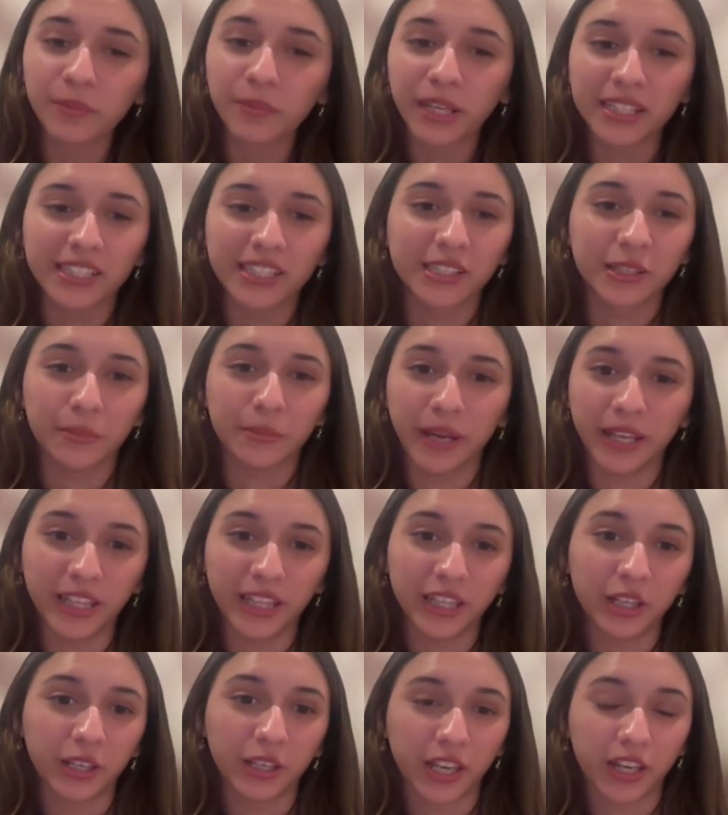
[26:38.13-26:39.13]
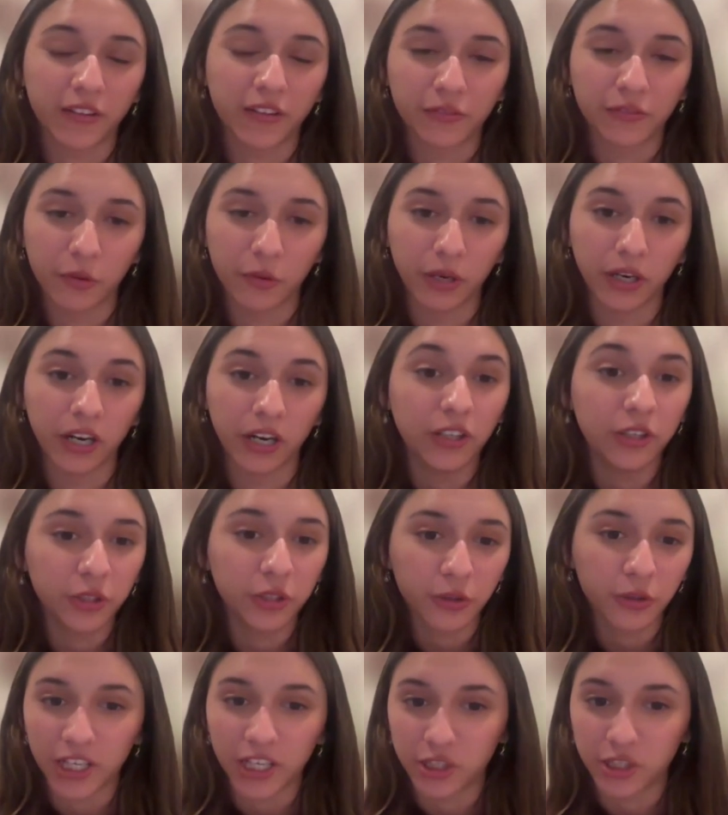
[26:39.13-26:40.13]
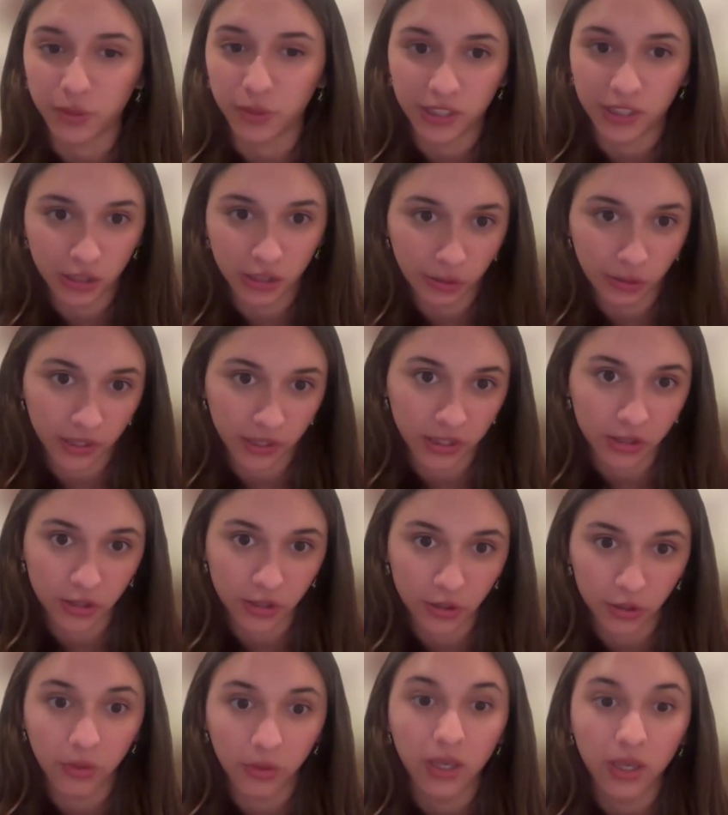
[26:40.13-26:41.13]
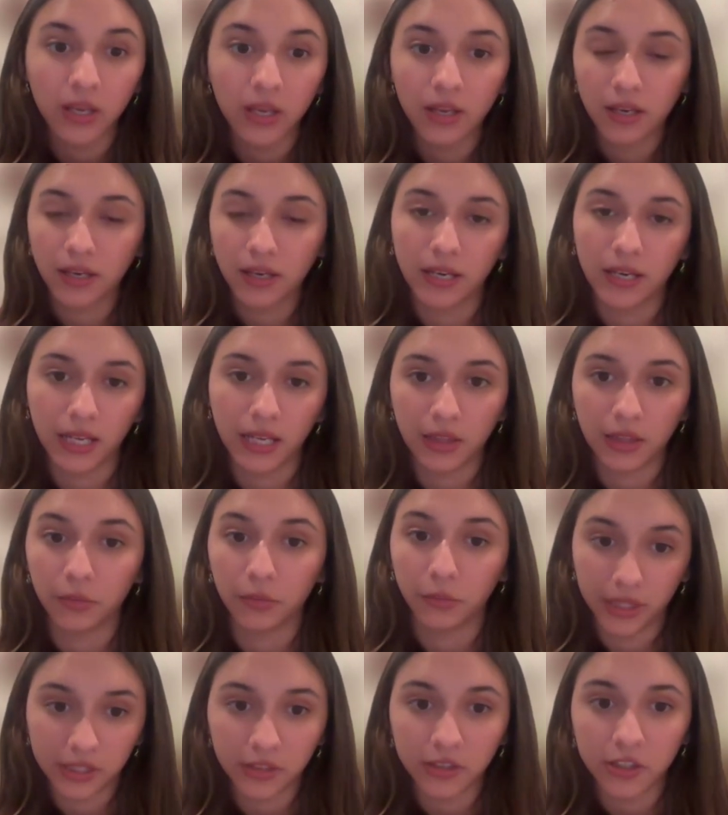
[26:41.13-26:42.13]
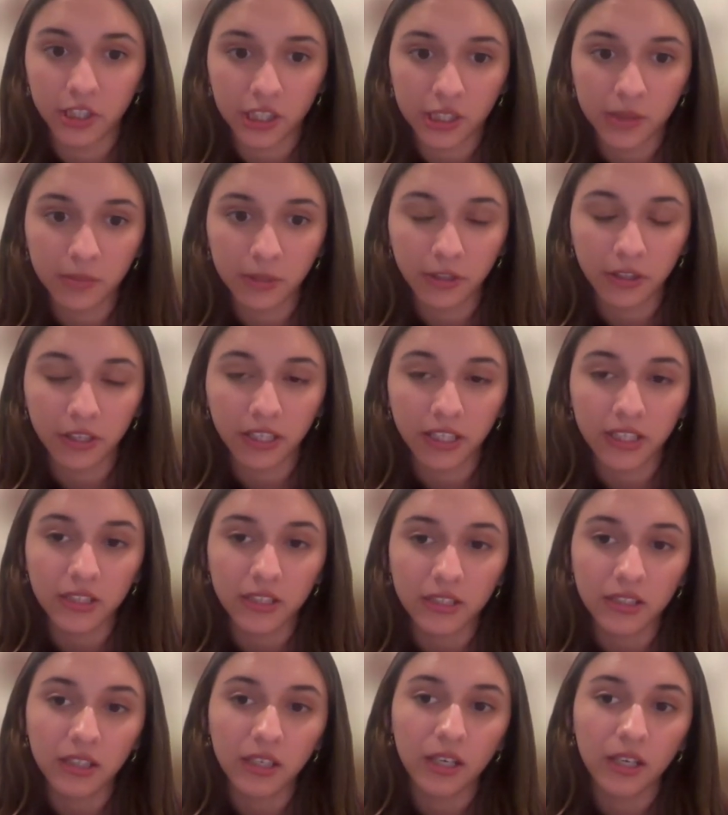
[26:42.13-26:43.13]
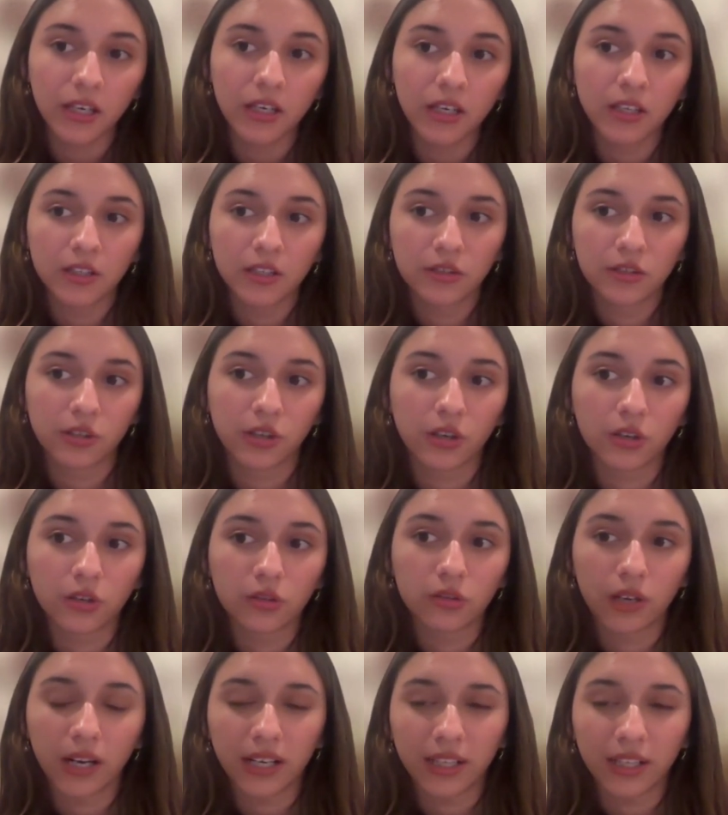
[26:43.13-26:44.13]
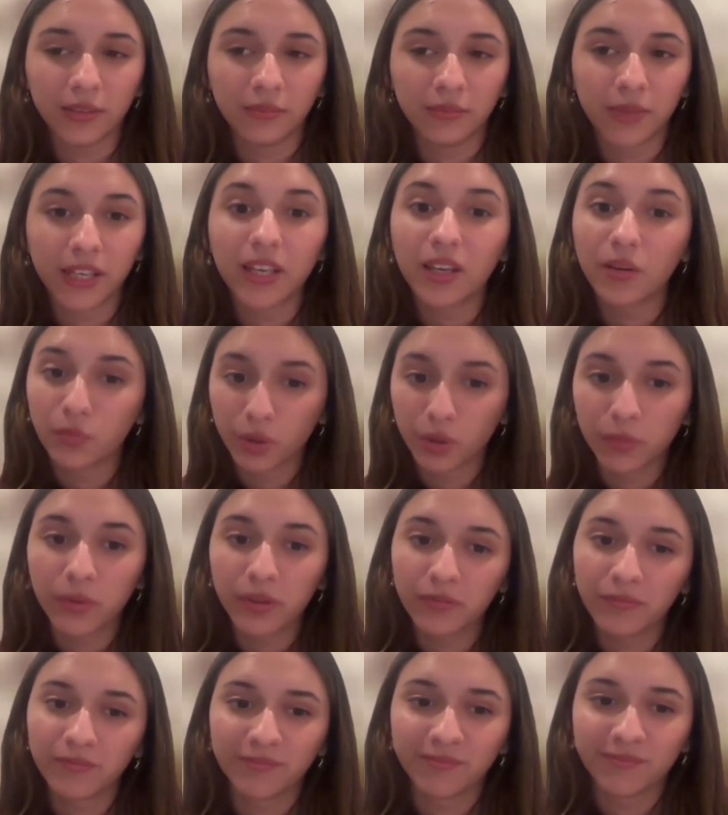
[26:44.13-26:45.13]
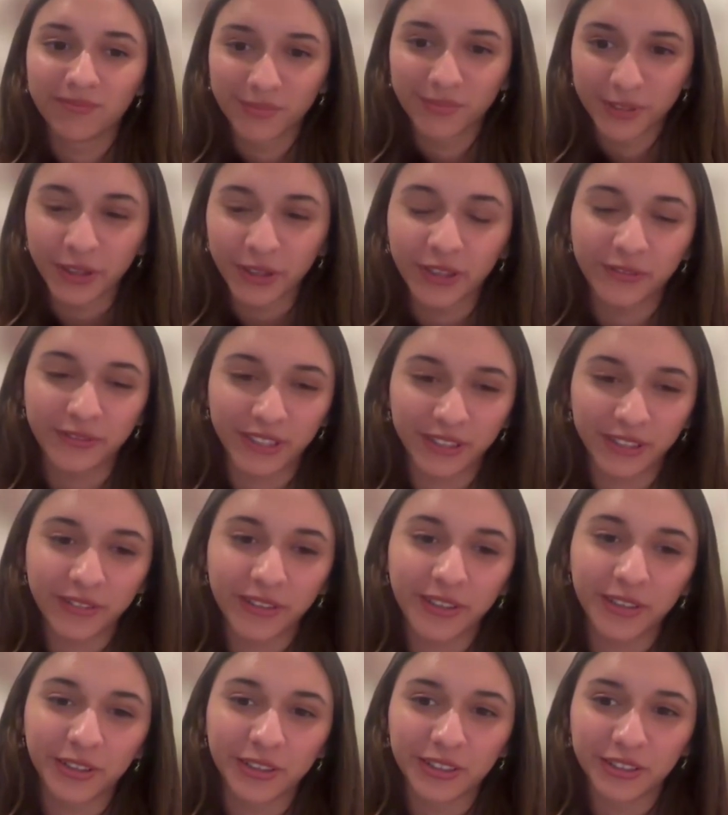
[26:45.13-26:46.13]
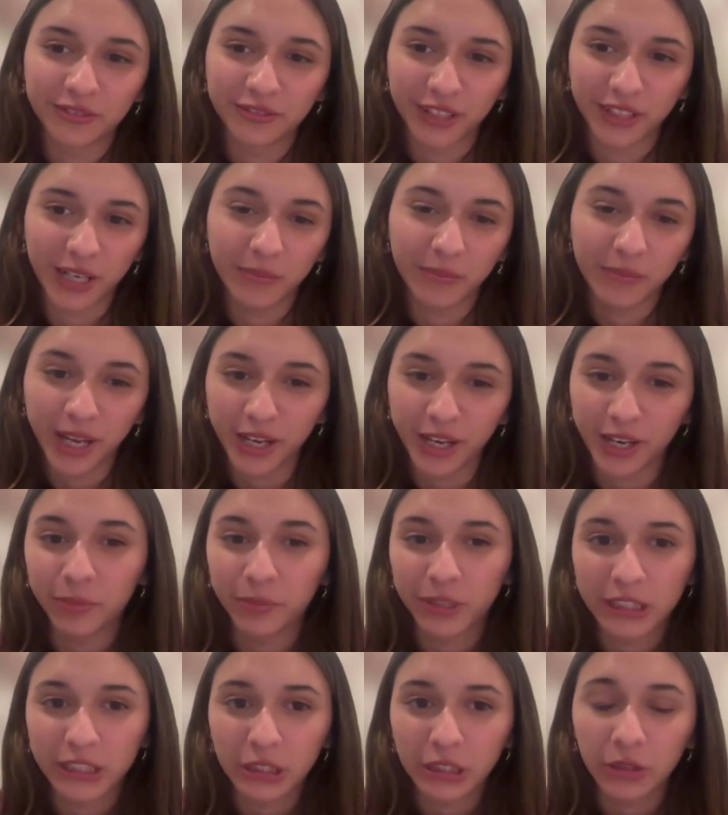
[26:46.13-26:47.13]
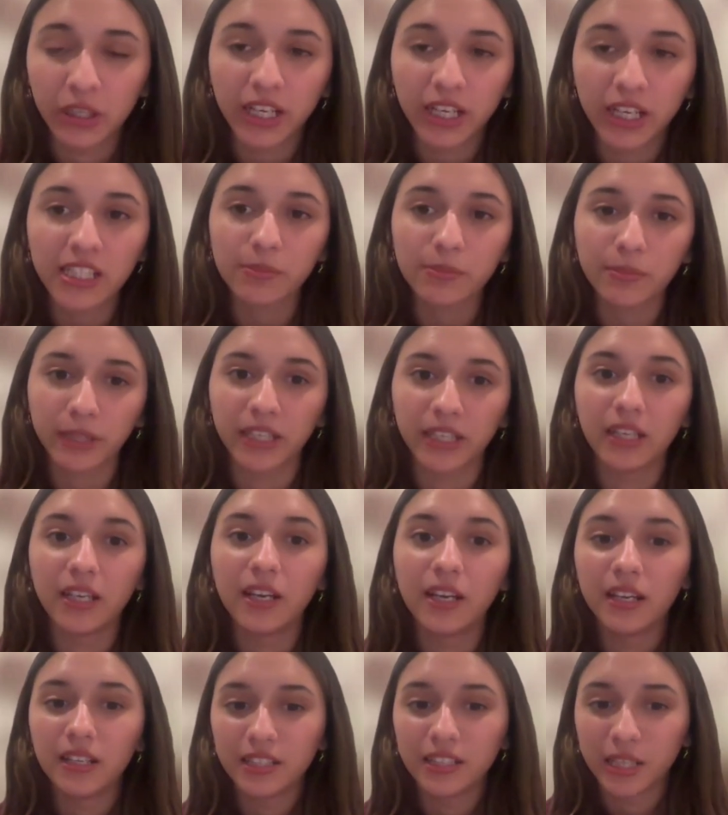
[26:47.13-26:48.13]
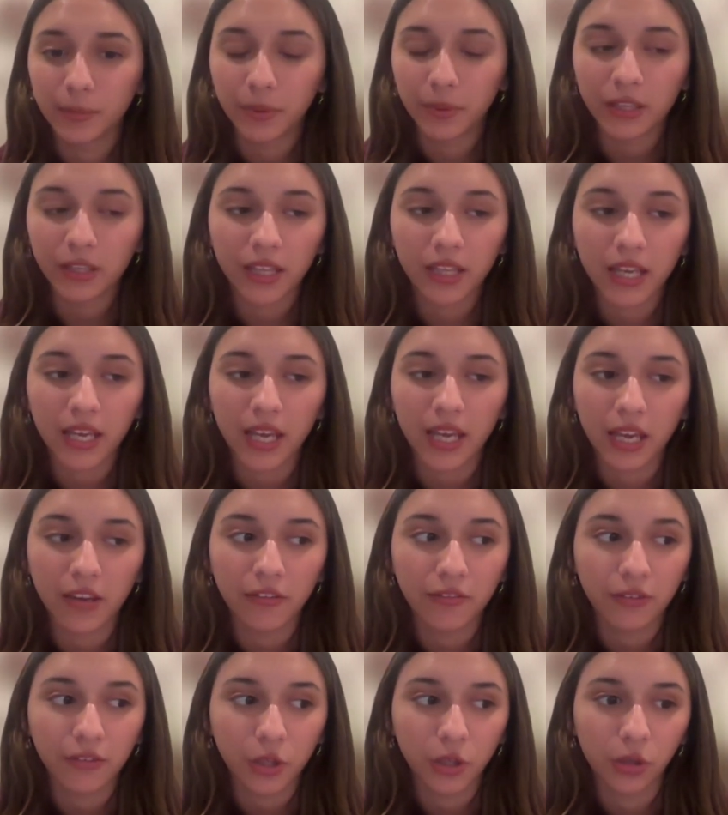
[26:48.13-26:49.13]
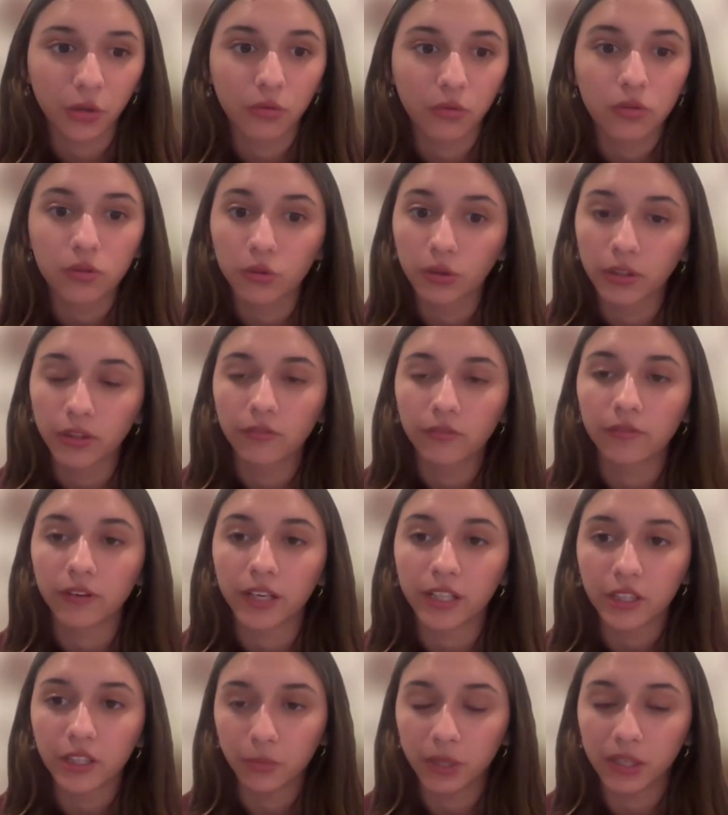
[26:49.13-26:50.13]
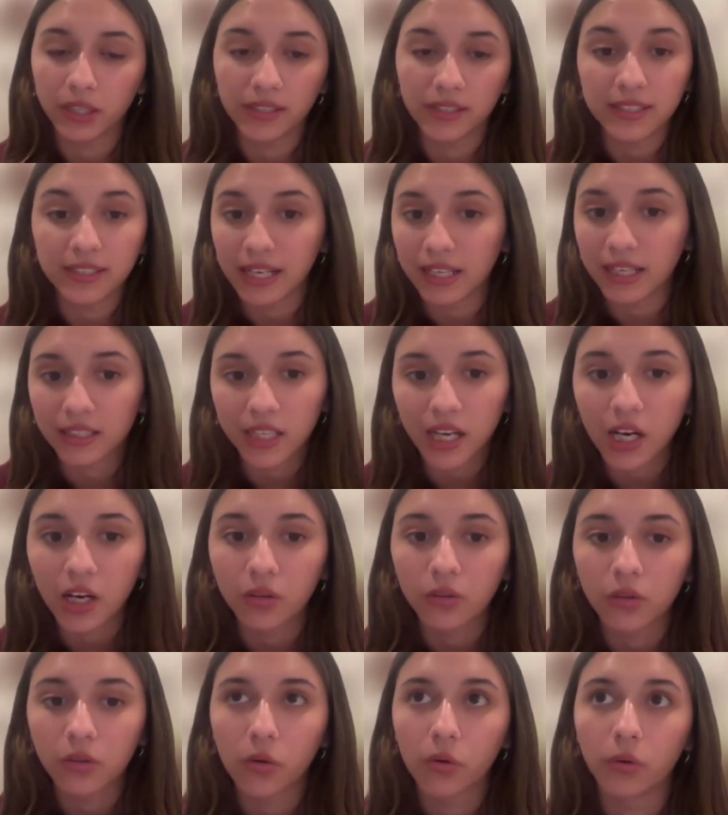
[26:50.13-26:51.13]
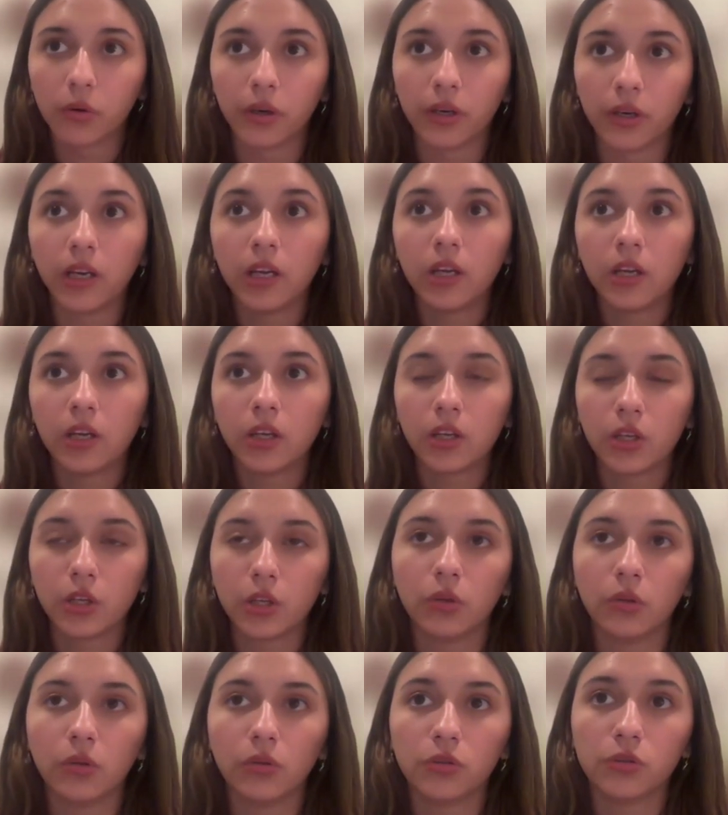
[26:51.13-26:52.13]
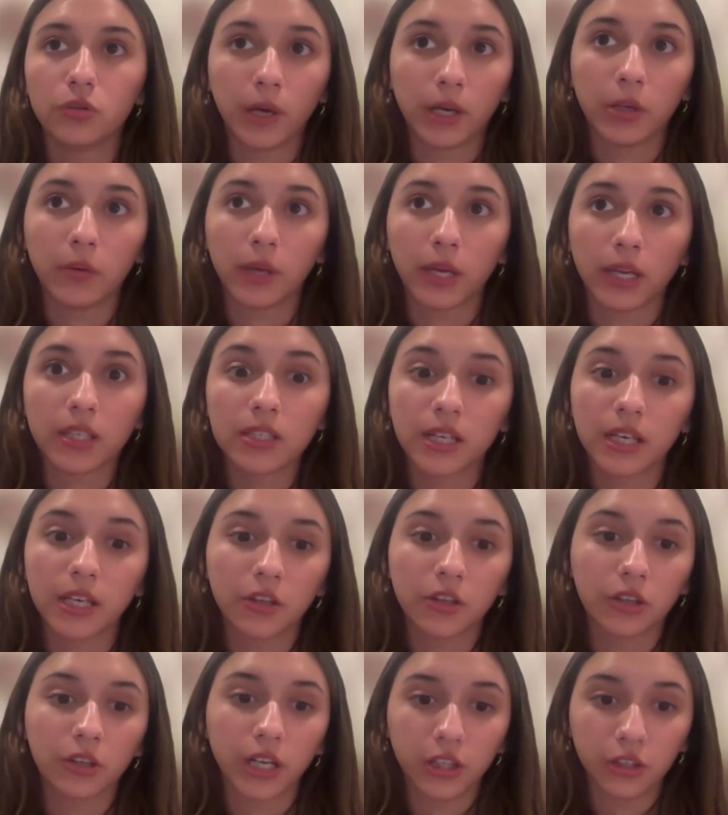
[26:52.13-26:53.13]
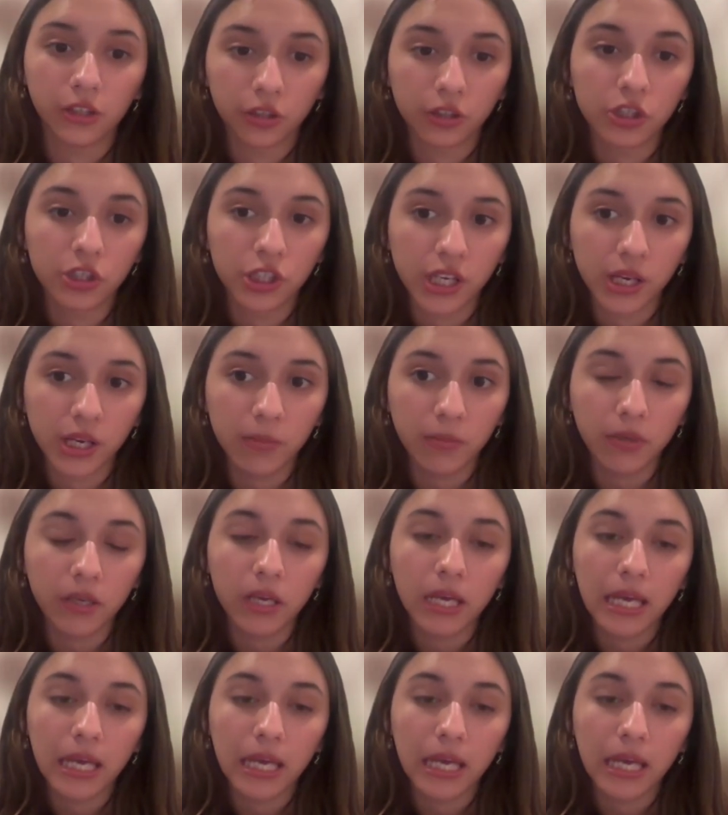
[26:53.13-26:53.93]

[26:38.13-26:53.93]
places are mainly looking for undergraduate students who need the research experience. So it will be sort of difficult to find paid opportunities, but typically, if you sort of find a way to stand out or you try to extend your internship,